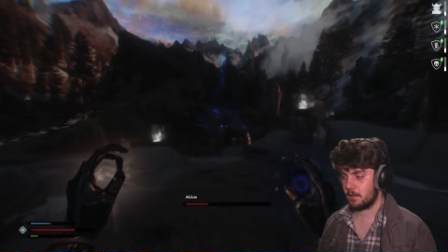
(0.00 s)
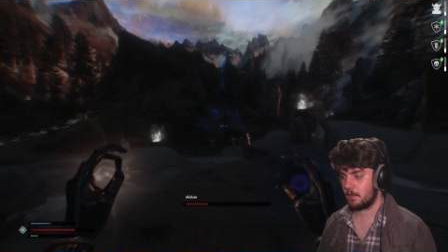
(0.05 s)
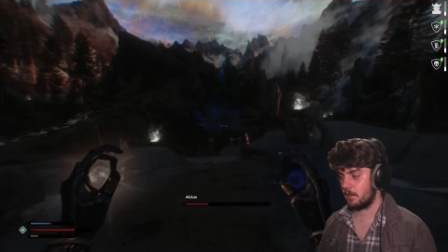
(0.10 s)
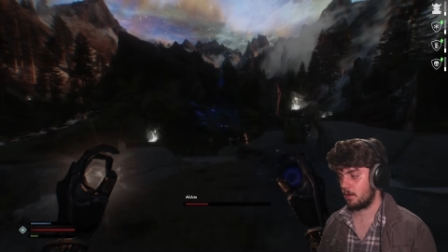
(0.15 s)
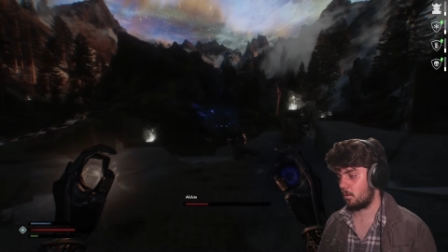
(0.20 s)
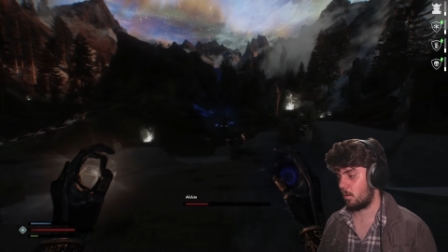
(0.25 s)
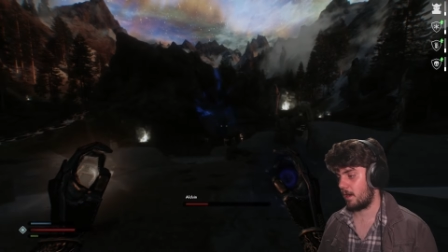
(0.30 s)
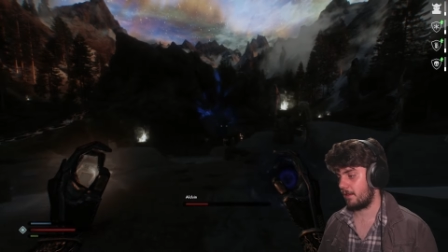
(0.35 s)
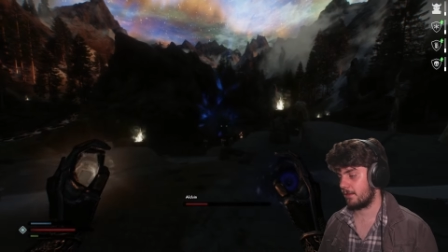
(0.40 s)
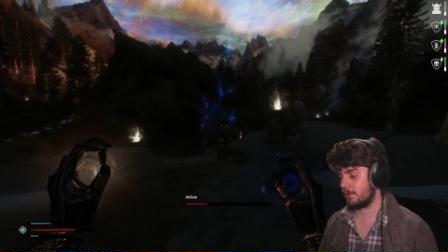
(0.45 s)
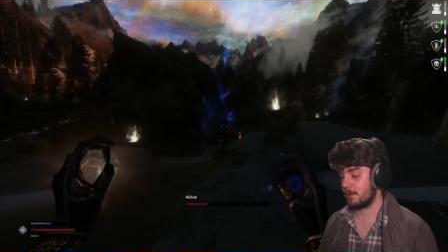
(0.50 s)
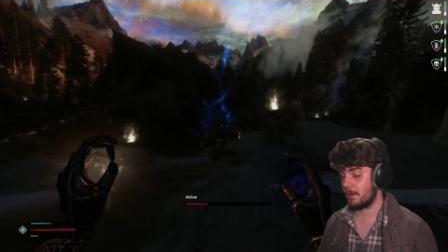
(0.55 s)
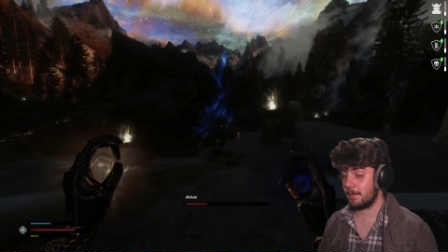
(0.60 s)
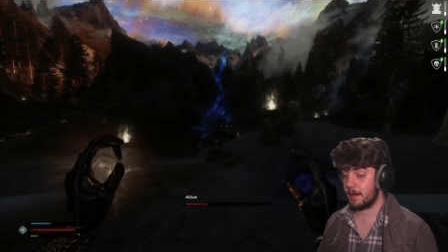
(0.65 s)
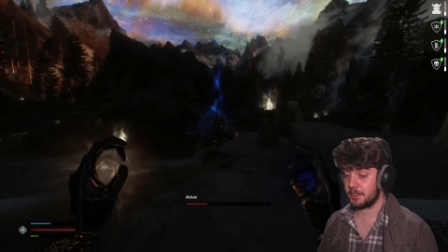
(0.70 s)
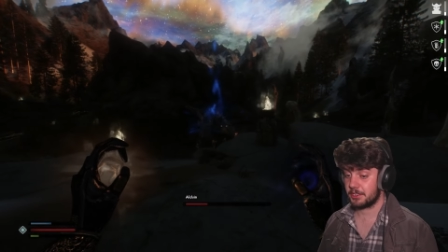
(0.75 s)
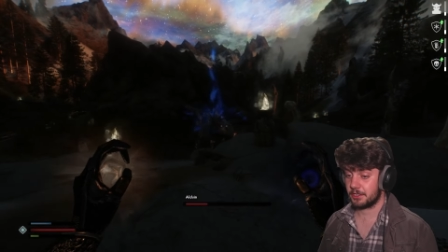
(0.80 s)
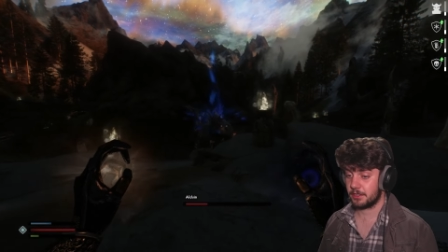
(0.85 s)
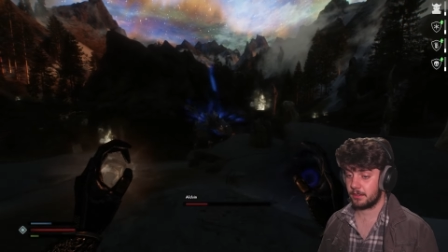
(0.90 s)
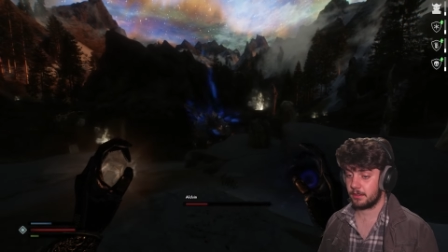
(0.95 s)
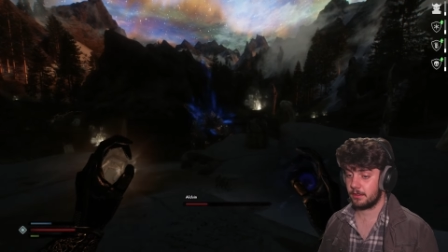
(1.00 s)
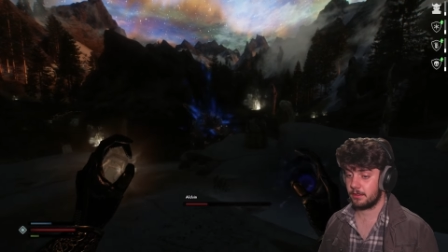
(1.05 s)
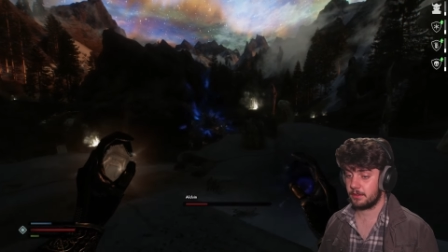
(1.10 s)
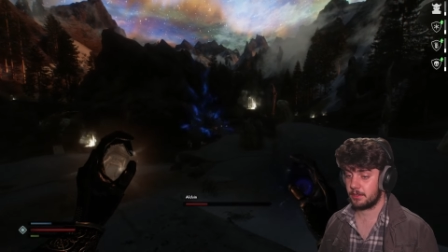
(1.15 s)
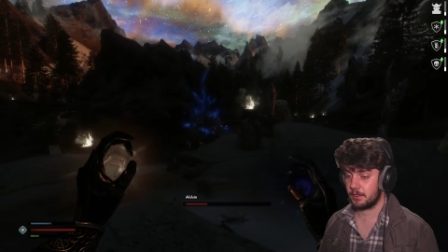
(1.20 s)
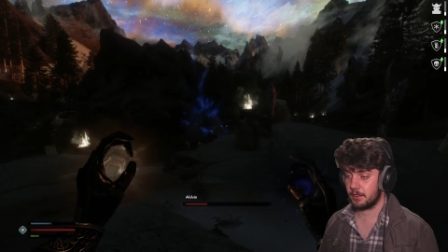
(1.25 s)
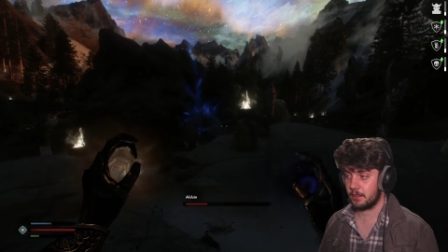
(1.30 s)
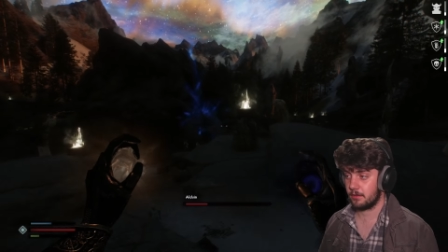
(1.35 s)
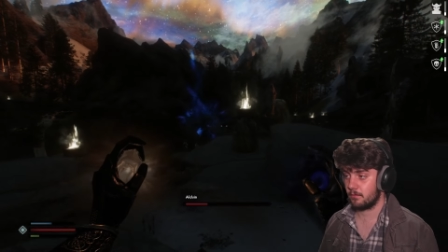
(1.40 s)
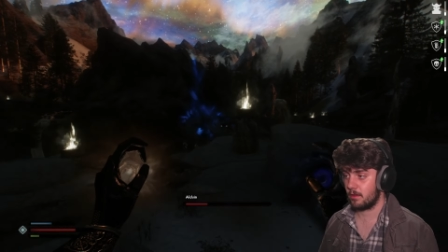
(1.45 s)
Gonna wait for my magic
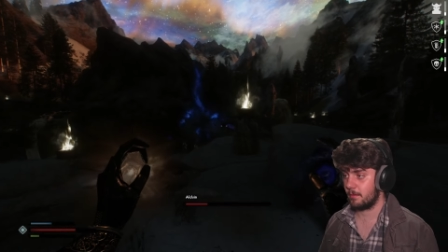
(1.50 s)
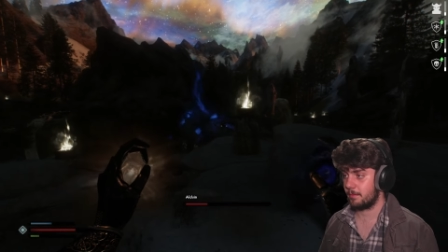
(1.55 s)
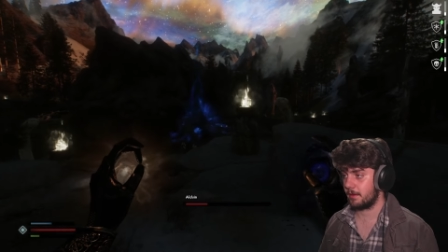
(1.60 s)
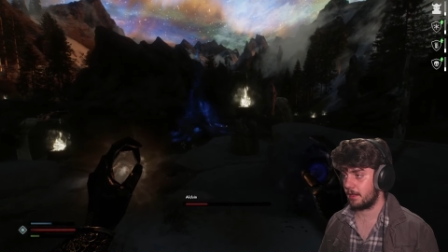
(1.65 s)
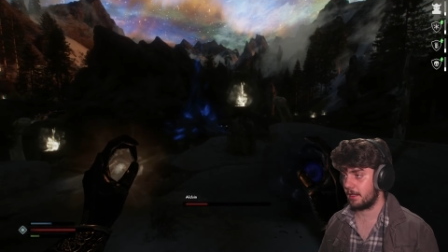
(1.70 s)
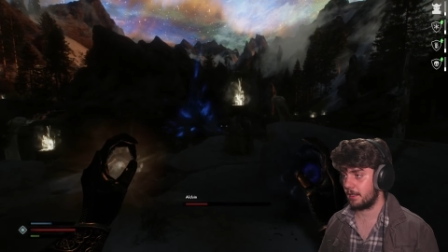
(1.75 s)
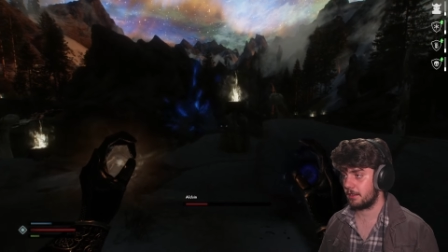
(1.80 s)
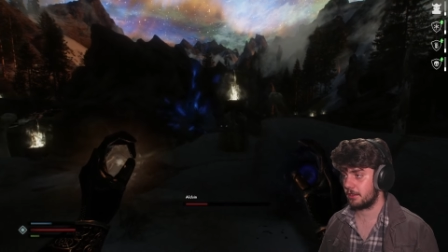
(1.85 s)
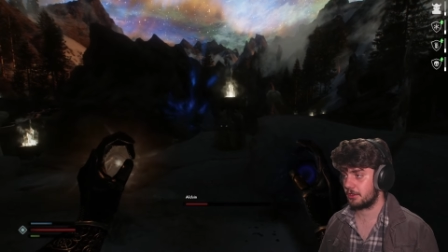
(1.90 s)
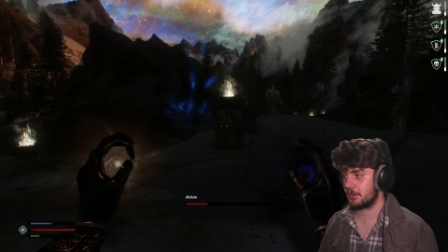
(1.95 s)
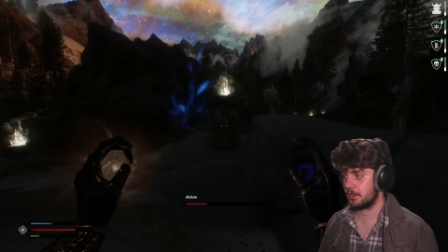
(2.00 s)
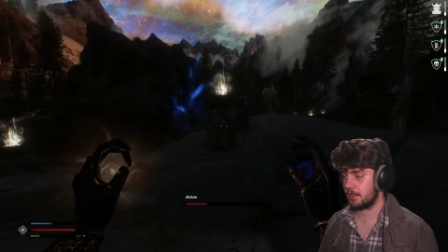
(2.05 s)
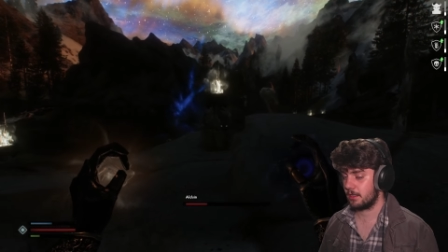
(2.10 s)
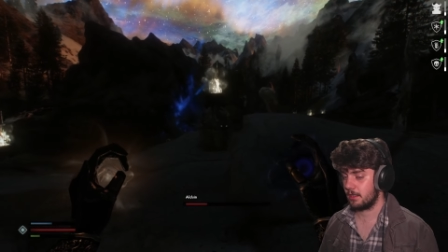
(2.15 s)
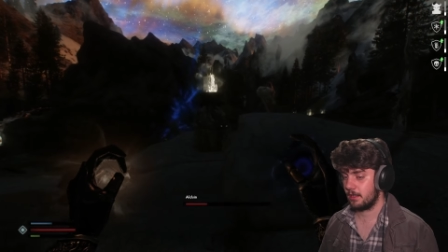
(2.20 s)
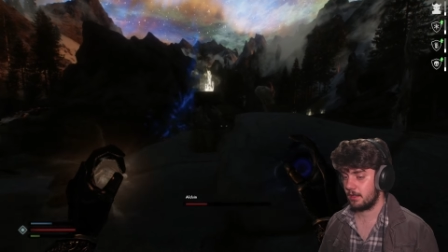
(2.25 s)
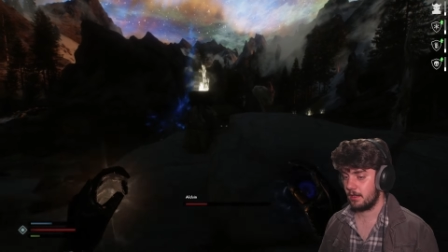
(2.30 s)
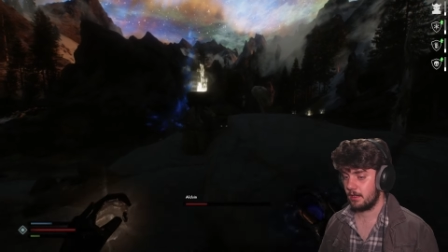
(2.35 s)
to replenish.